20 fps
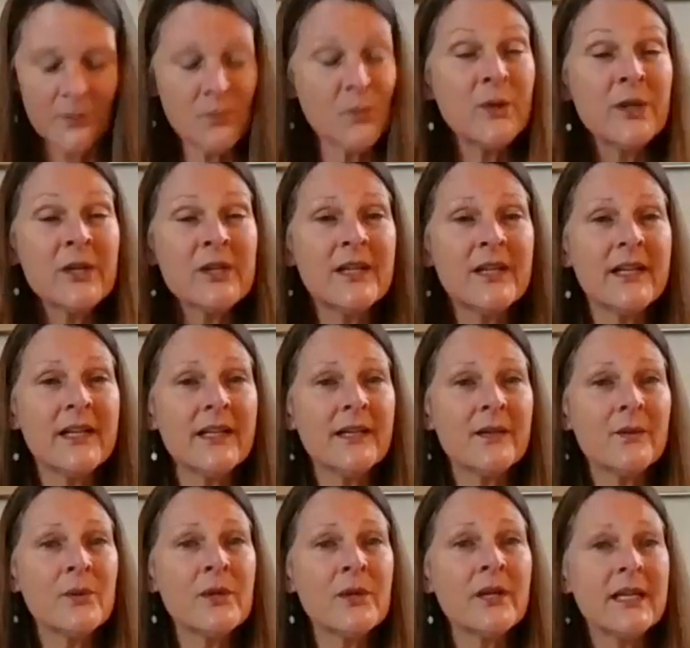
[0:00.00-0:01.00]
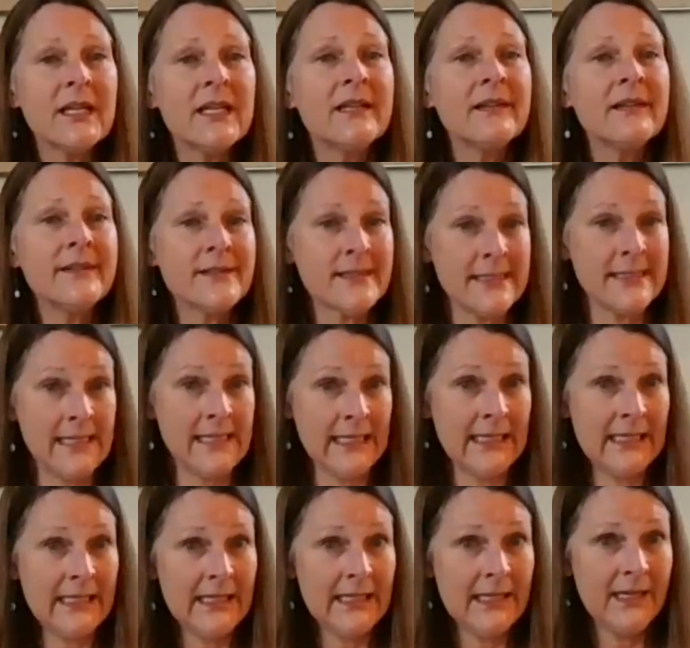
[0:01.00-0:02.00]
we're going to heal his
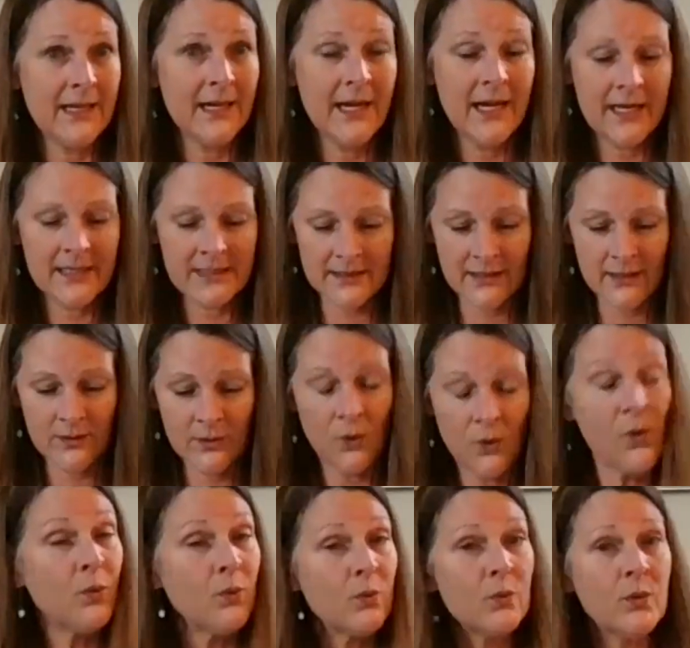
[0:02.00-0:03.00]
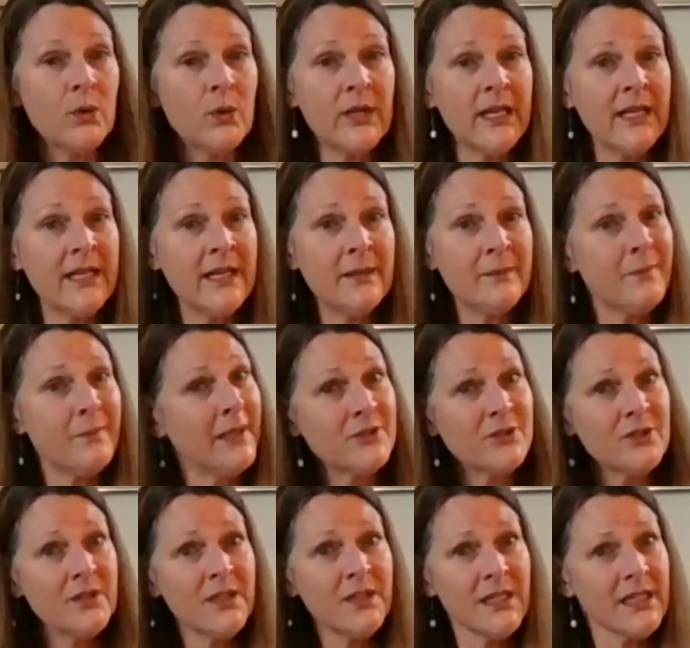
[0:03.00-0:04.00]
knee. I said, oh, well, he didn't
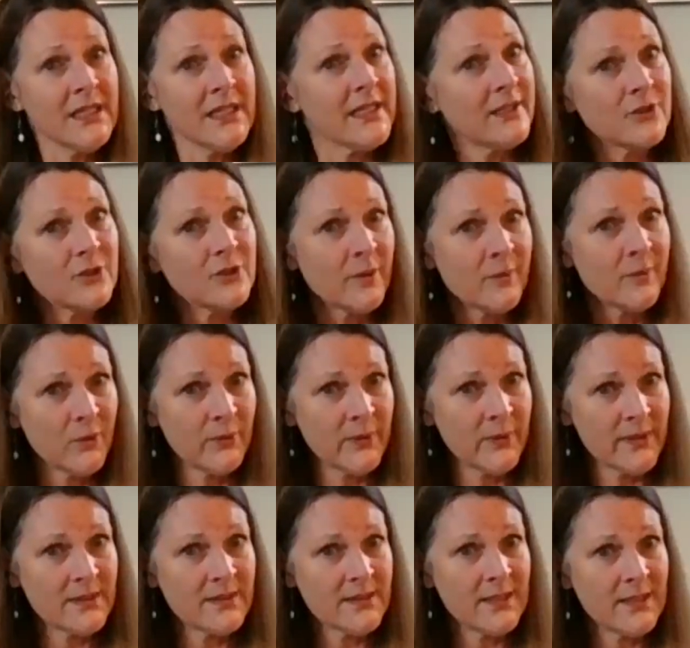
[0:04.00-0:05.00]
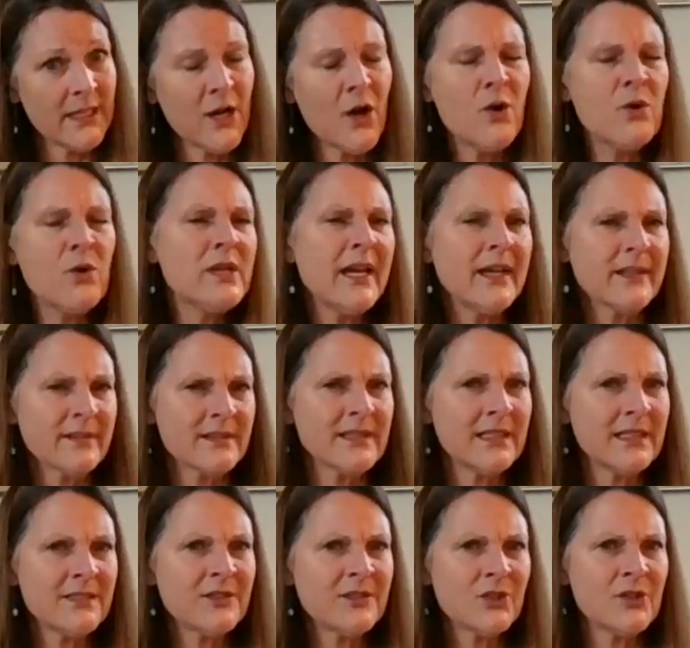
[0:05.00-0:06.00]
mention that he had trouble with his knee. Oh, yes,
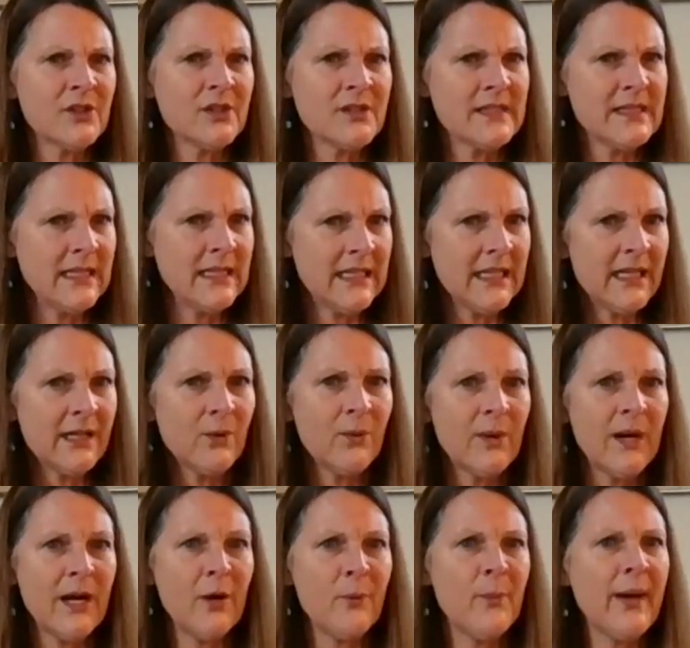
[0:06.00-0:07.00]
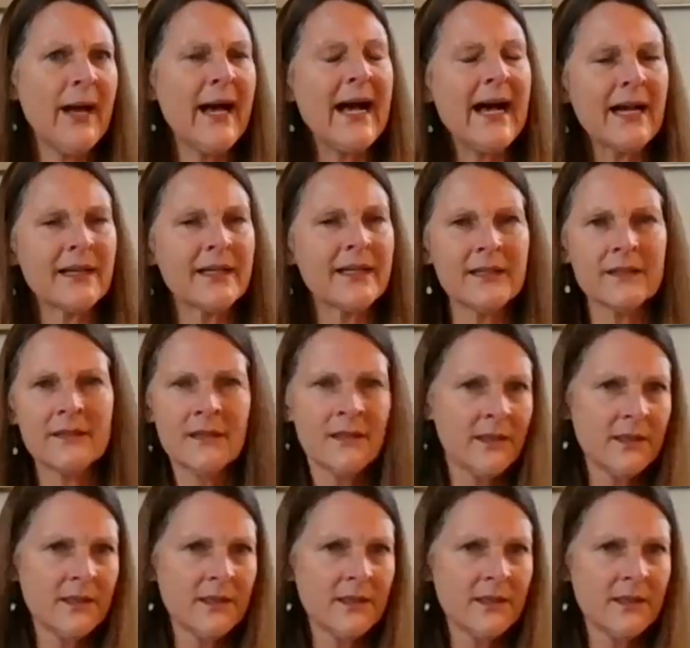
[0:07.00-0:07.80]
he injured his knee a while back, and